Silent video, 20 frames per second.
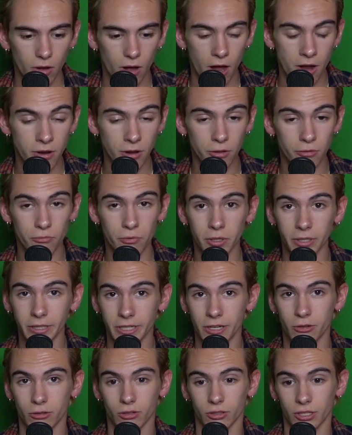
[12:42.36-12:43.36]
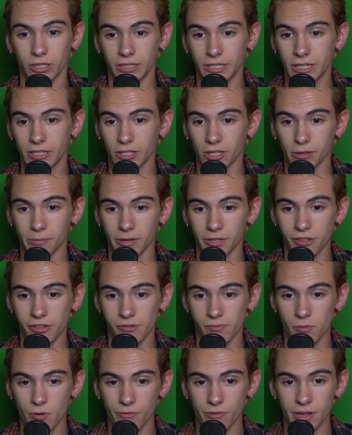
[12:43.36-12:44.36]
Another really interesting detail about
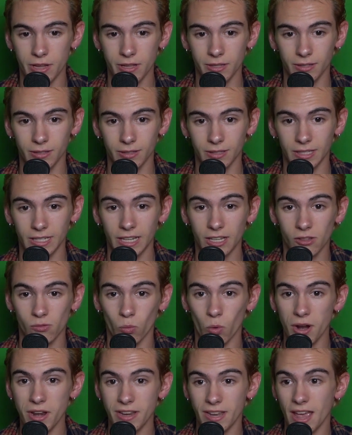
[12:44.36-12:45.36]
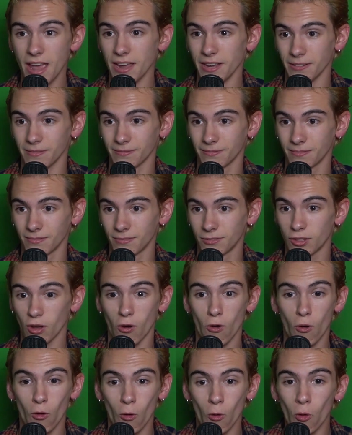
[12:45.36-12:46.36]
this movie, it's one day. The
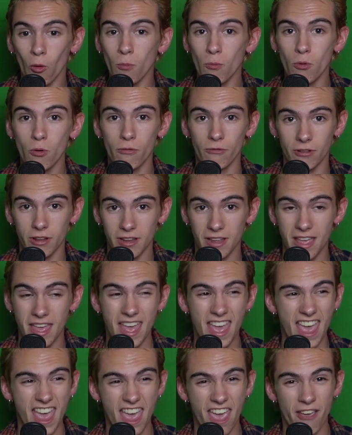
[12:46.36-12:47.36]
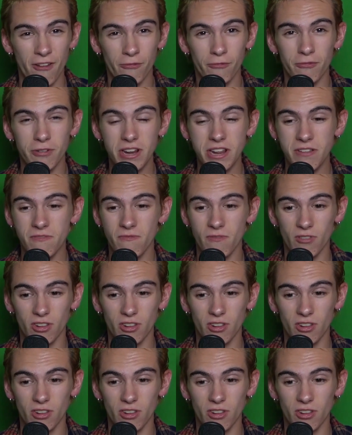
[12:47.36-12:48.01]
whole movie, every